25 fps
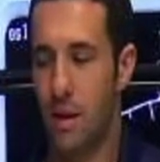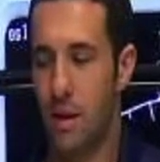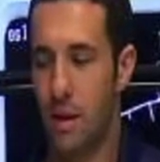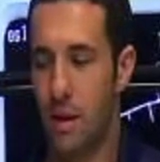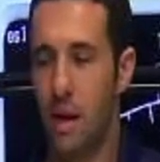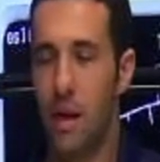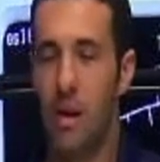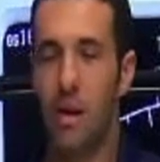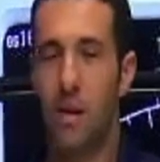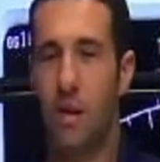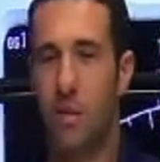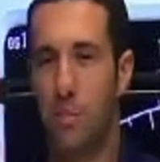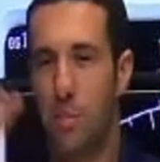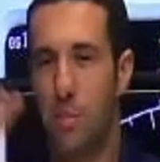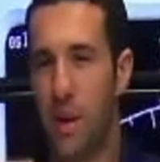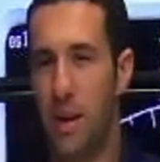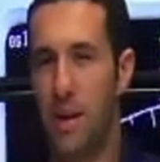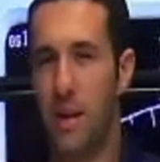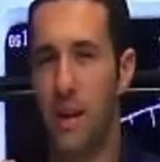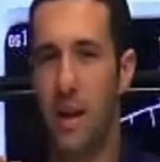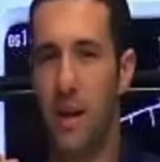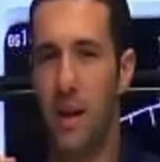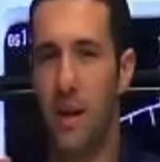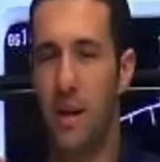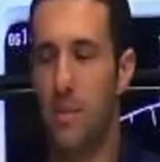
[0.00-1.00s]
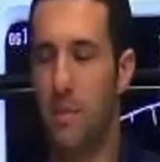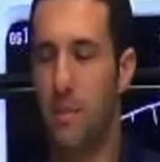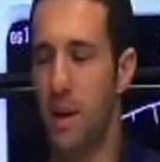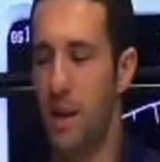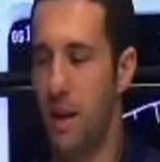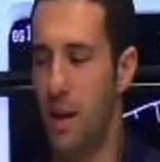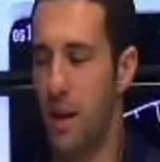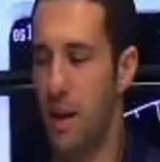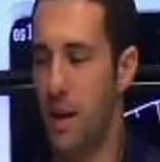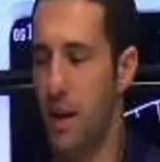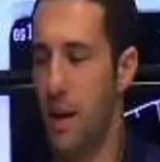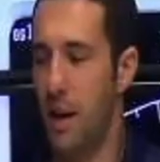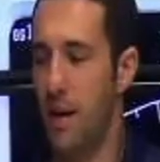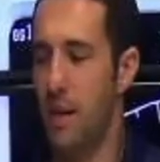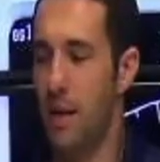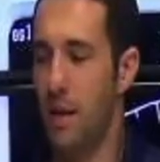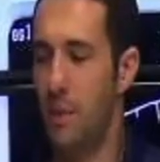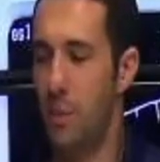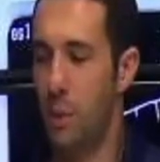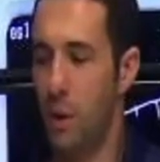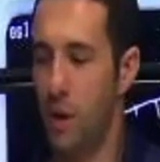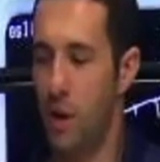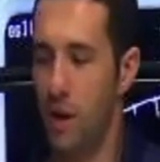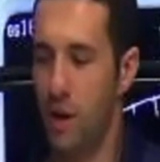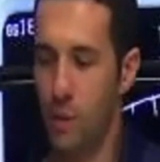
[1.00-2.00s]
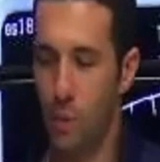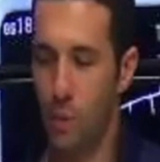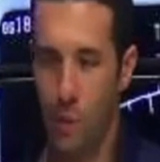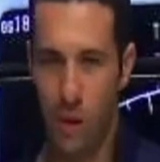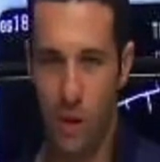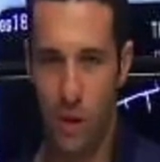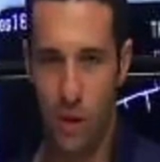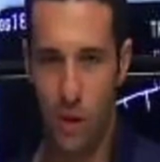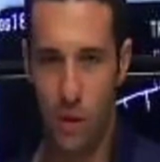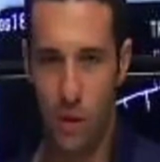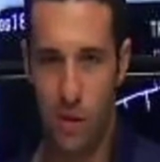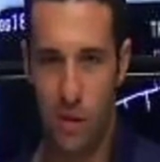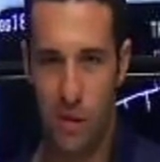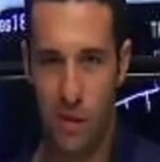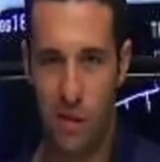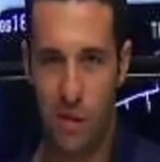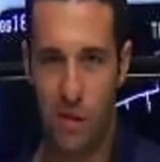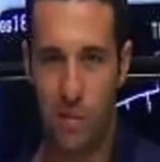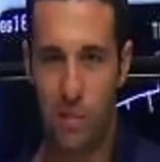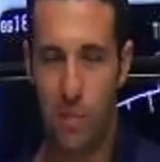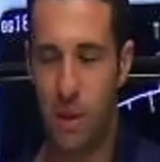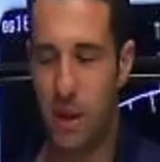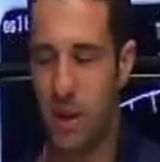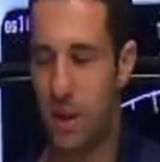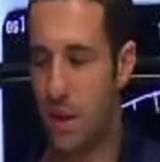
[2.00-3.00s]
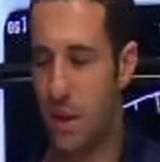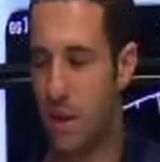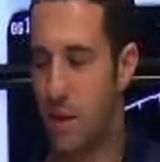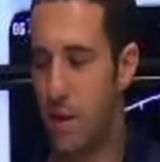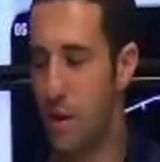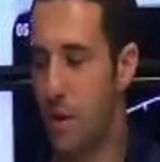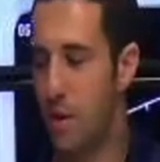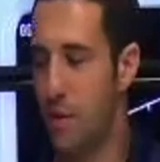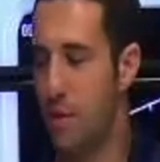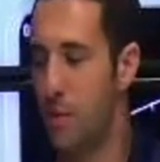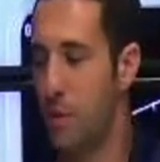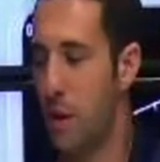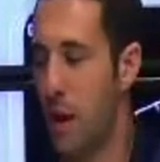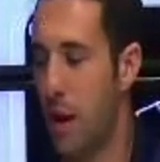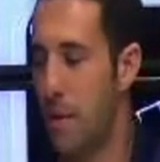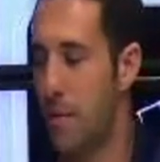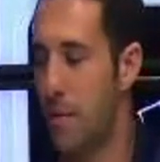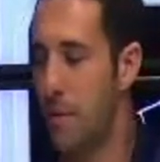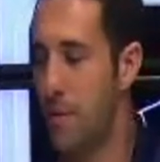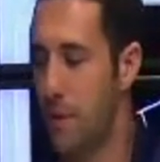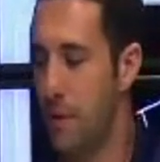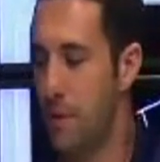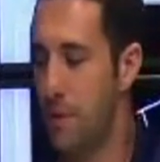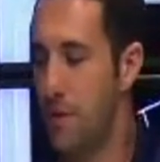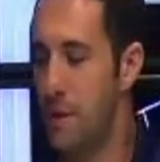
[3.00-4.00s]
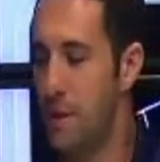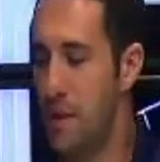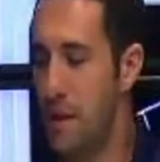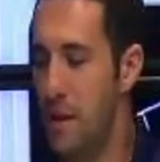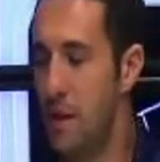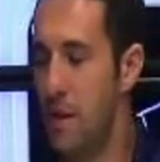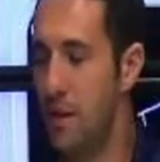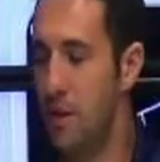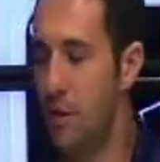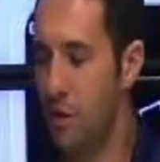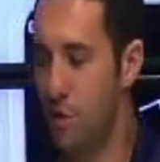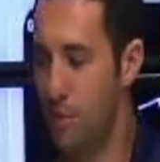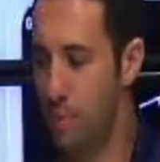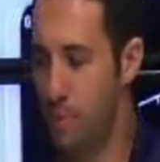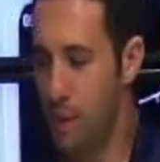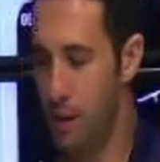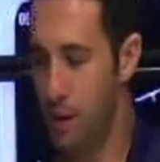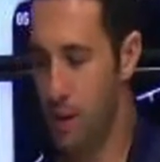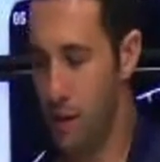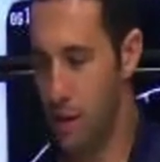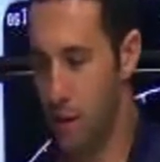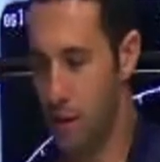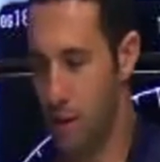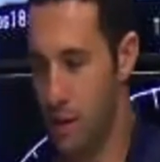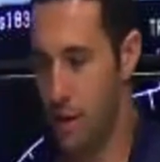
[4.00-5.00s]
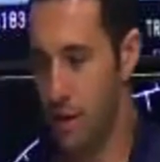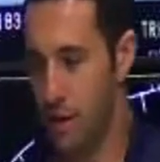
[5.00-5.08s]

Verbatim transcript: I'll explain that in a minute. And then we're going to reduce the speed to the flap 15 speed.